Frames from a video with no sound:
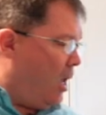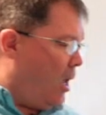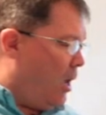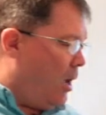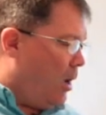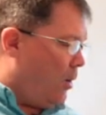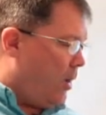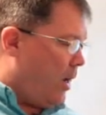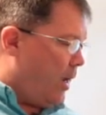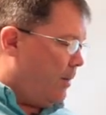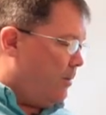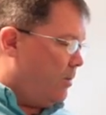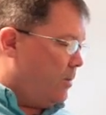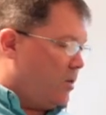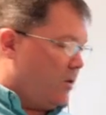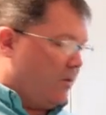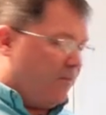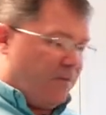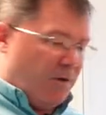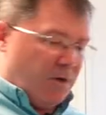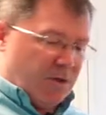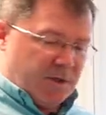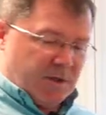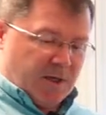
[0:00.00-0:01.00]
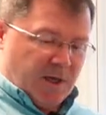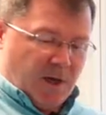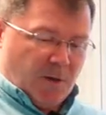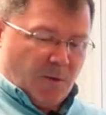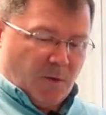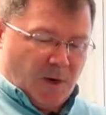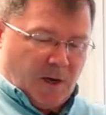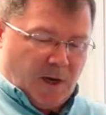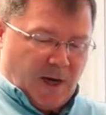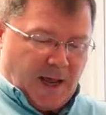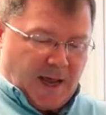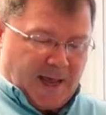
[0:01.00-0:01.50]
okay, so first thing
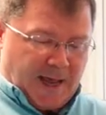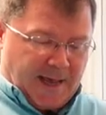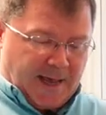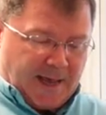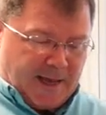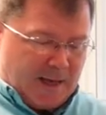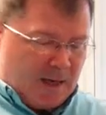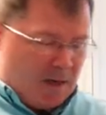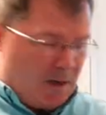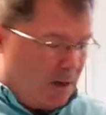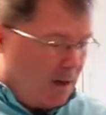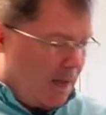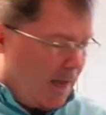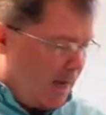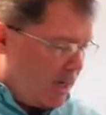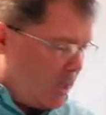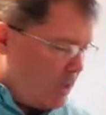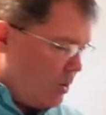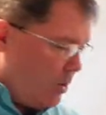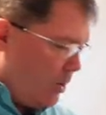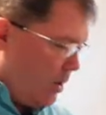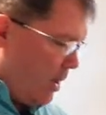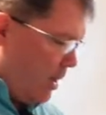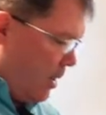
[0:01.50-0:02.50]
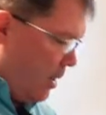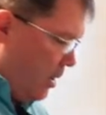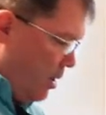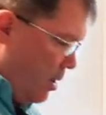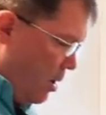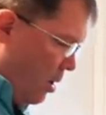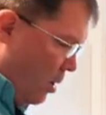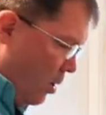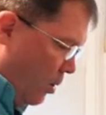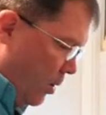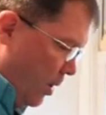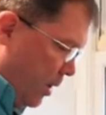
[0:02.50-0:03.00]
we're going to add, actually,
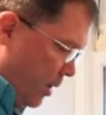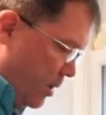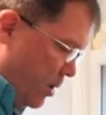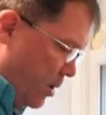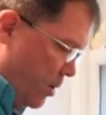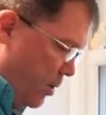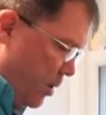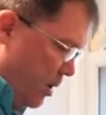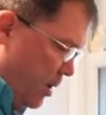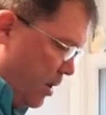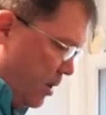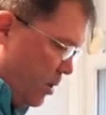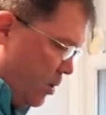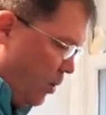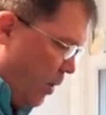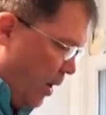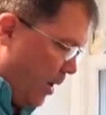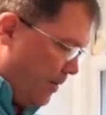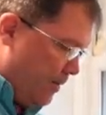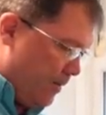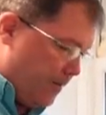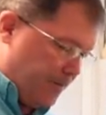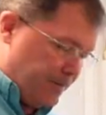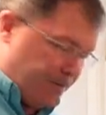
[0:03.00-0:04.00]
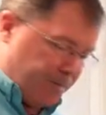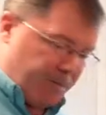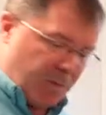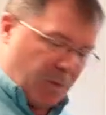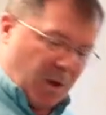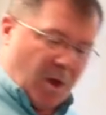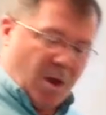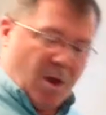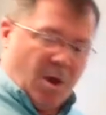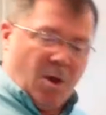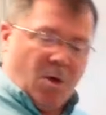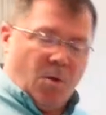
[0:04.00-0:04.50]
no, let's do it this way.
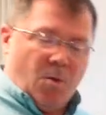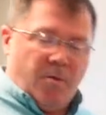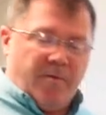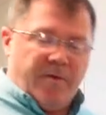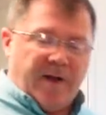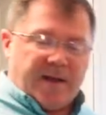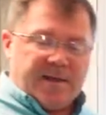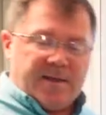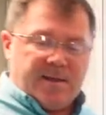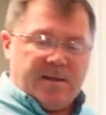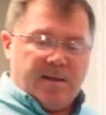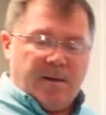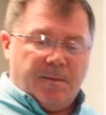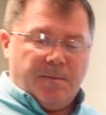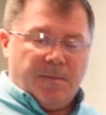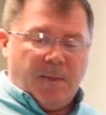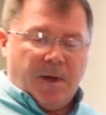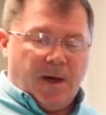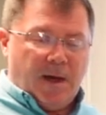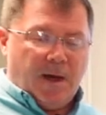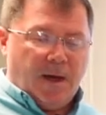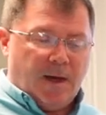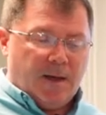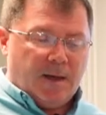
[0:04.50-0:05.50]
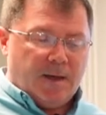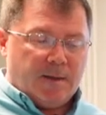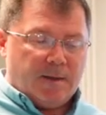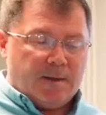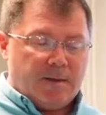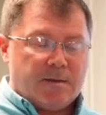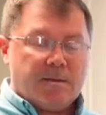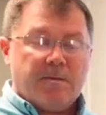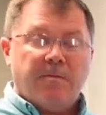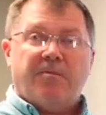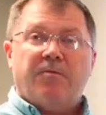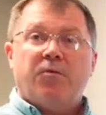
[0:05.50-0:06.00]
We've got
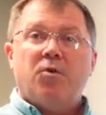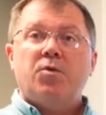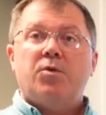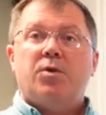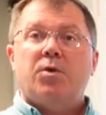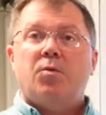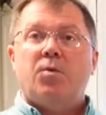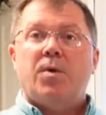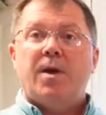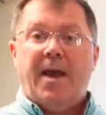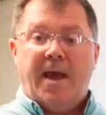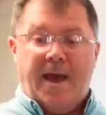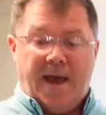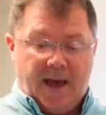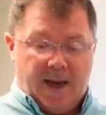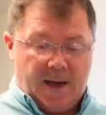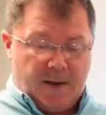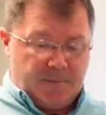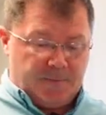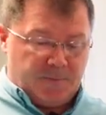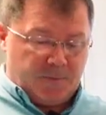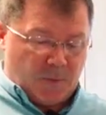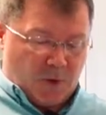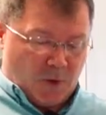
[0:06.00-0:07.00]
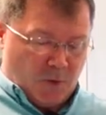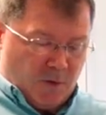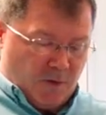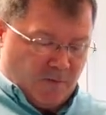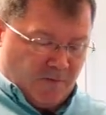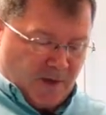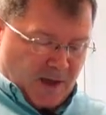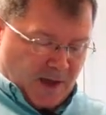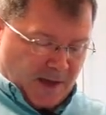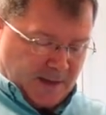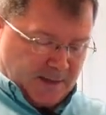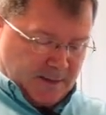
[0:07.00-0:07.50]
some fruit that we had. We've
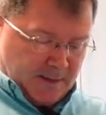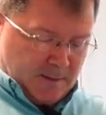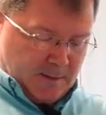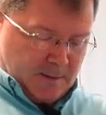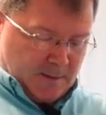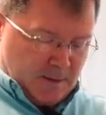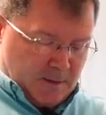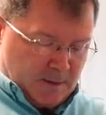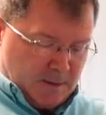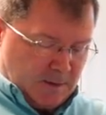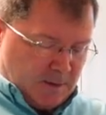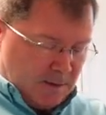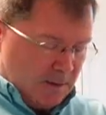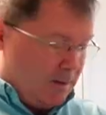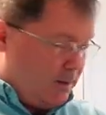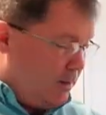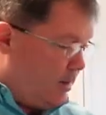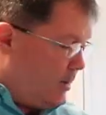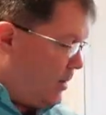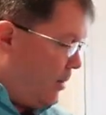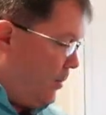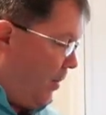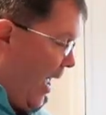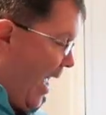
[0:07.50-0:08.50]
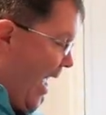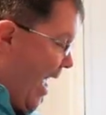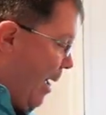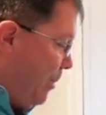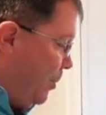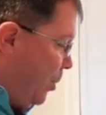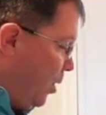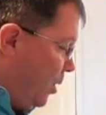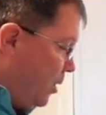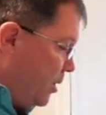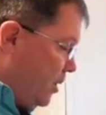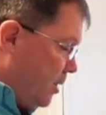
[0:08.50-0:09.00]
got some
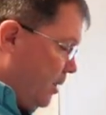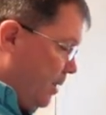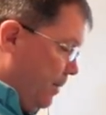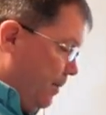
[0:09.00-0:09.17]
apples,